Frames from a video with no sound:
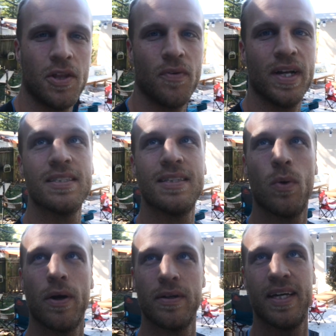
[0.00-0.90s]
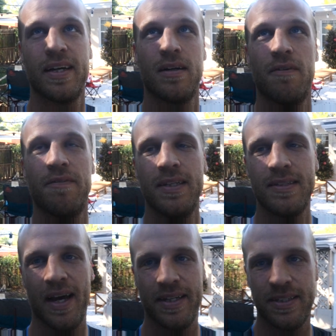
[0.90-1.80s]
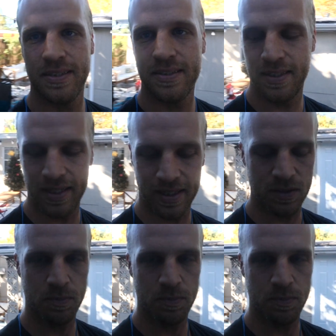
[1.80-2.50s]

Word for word: the reason that we were taking off these hatches is